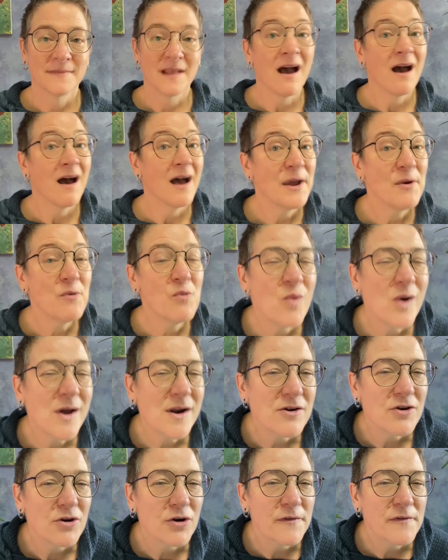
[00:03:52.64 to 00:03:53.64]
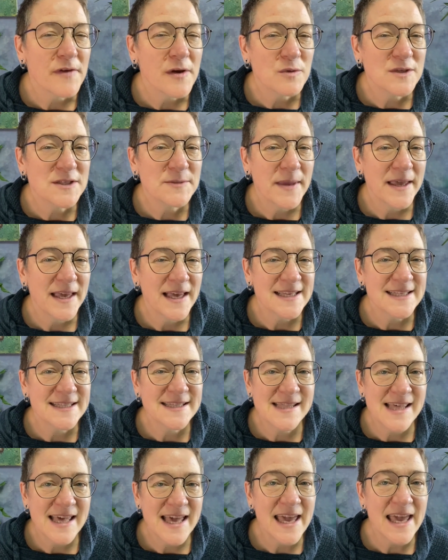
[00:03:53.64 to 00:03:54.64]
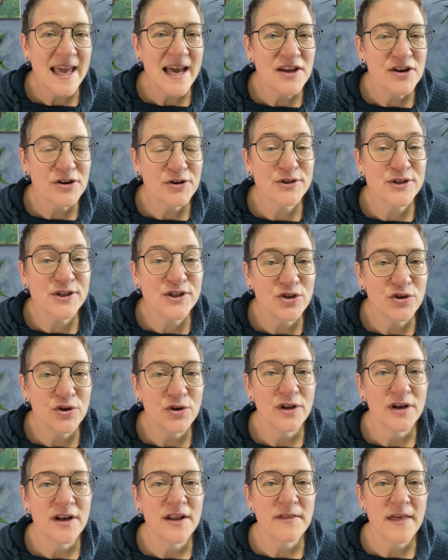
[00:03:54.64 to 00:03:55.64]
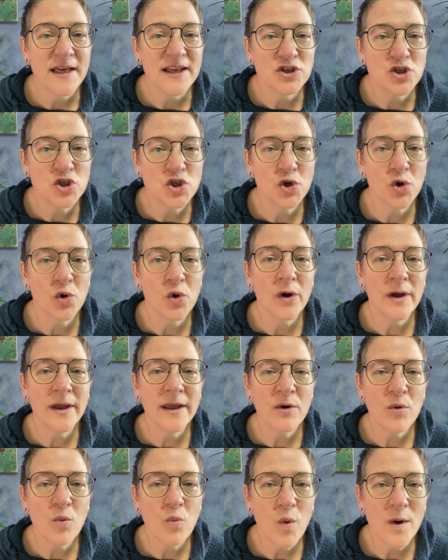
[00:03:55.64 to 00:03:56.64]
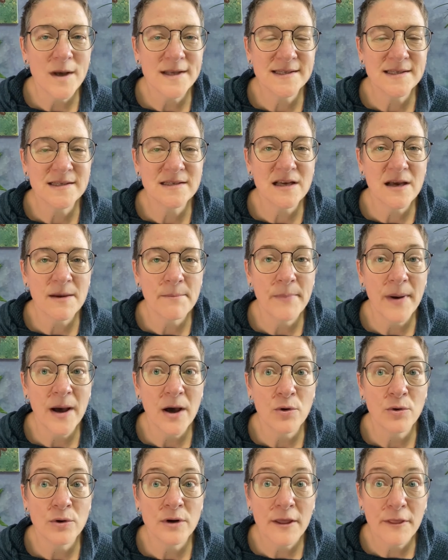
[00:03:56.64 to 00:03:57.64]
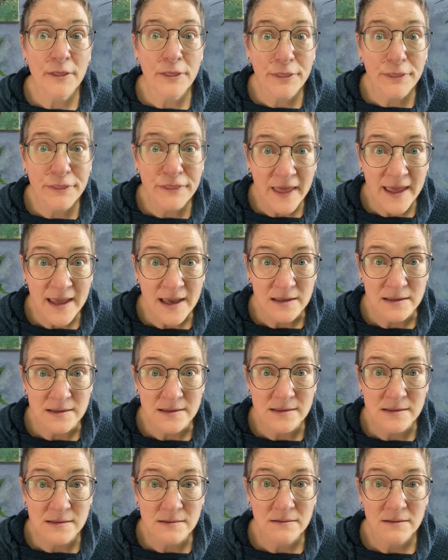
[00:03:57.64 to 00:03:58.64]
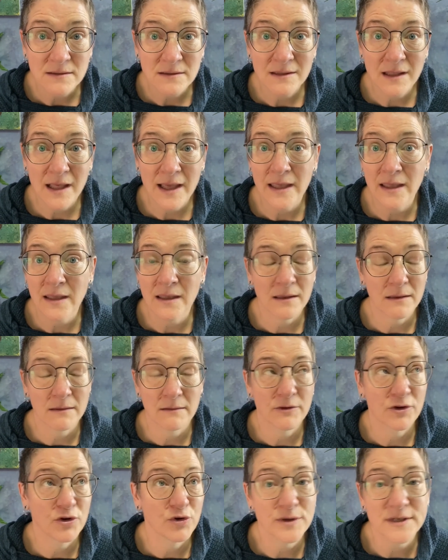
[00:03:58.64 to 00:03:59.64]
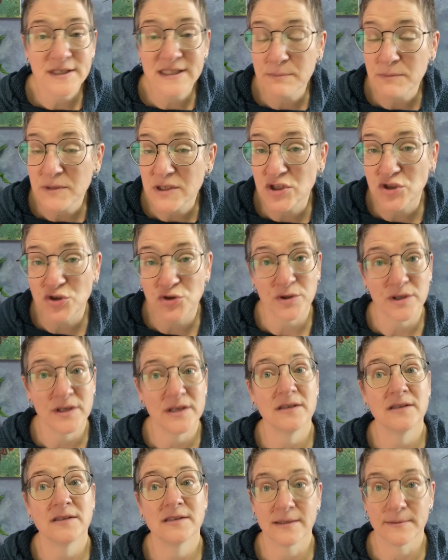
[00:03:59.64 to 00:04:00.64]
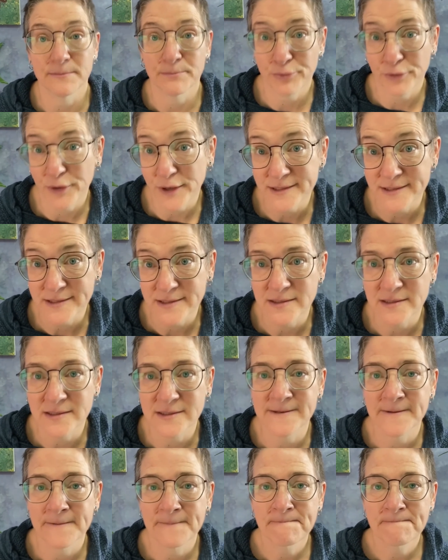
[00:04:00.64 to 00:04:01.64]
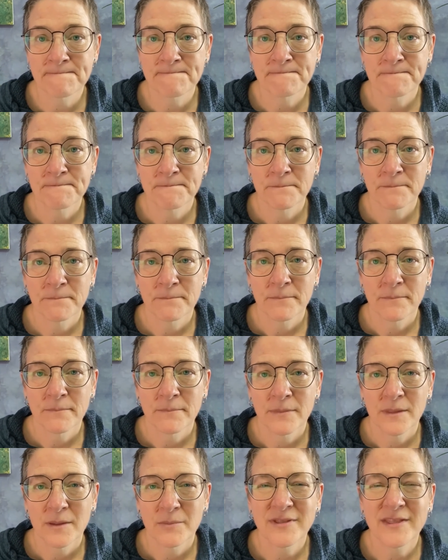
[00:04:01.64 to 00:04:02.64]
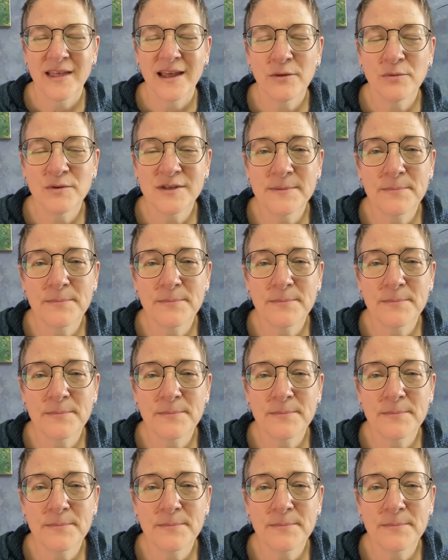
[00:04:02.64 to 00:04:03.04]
I wonder if it was because they understood that joy wasn't about things like Christmas trees and presents, but that it was